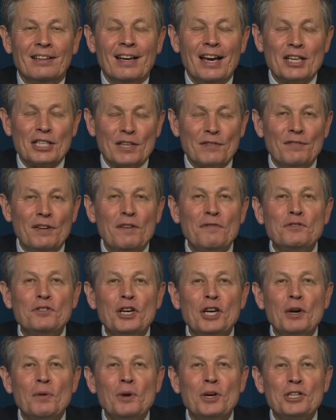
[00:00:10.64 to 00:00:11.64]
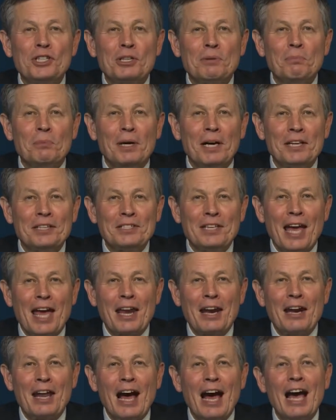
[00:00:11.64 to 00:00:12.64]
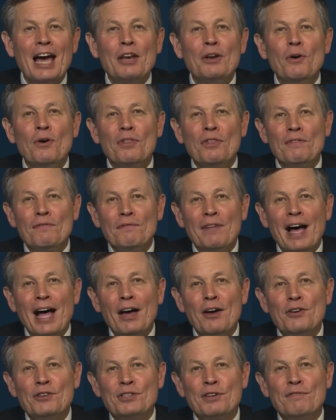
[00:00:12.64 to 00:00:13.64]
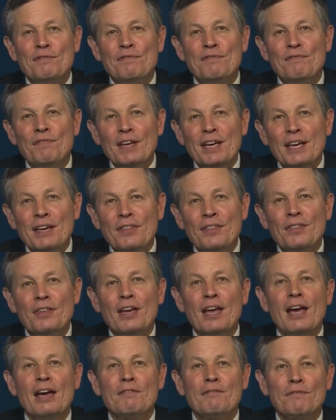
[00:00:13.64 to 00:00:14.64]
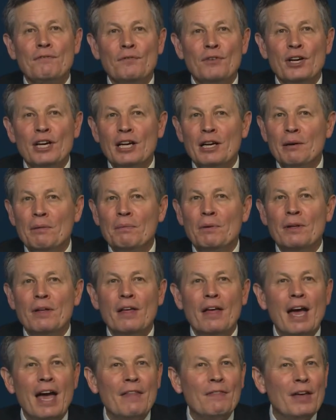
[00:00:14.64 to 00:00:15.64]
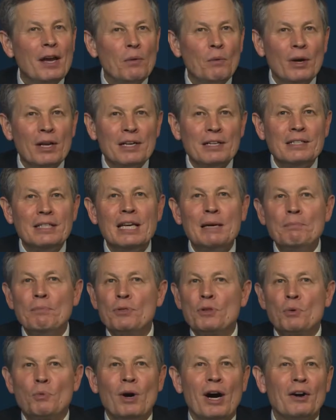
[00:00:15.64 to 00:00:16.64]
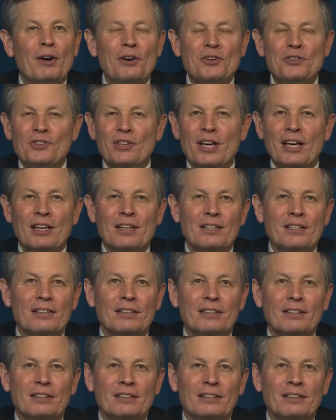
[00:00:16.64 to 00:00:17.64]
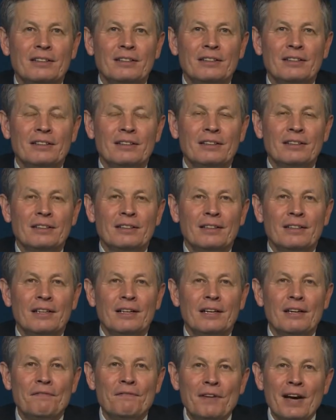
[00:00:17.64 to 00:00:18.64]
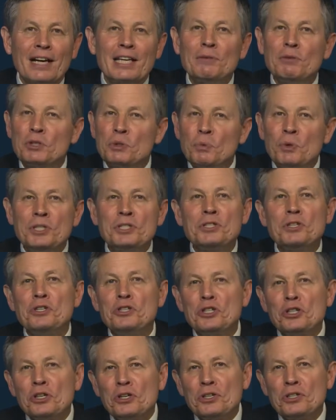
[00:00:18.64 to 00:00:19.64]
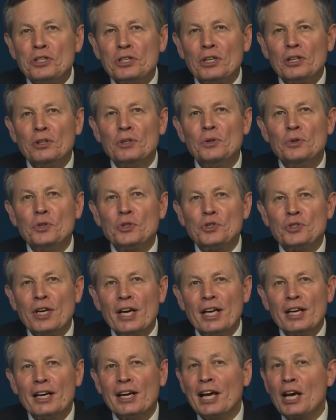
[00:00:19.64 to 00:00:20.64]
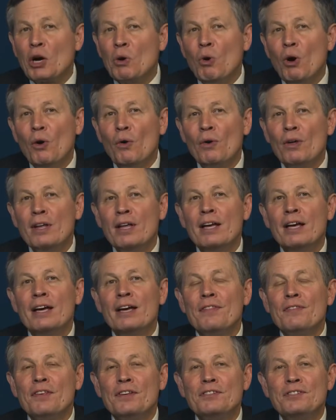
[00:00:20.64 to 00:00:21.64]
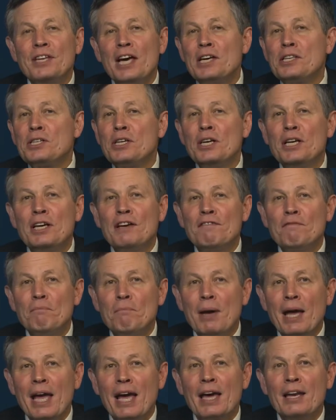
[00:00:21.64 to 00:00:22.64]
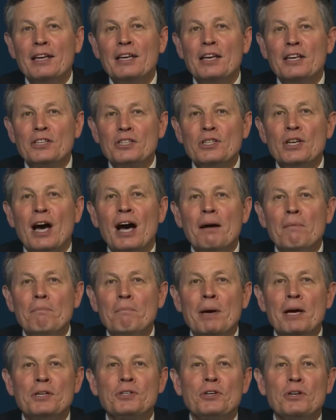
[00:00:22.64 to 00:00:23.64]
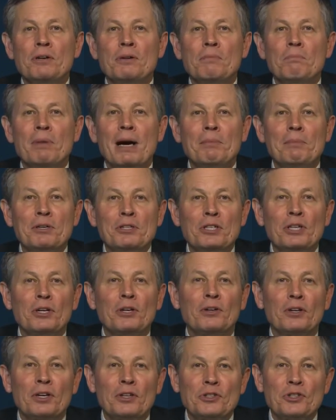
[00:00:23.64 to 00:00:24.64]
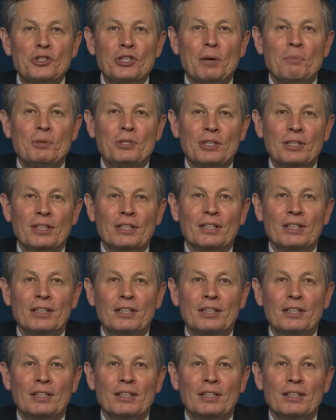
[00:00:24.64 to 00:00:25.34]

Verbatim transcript: As a fifth generation Montanan, I know the values of faith and freedom, and they run deep throughout our state. In fact, it was Winston Churchill who said, and I quote, The destiny of man is not measured by material consumption.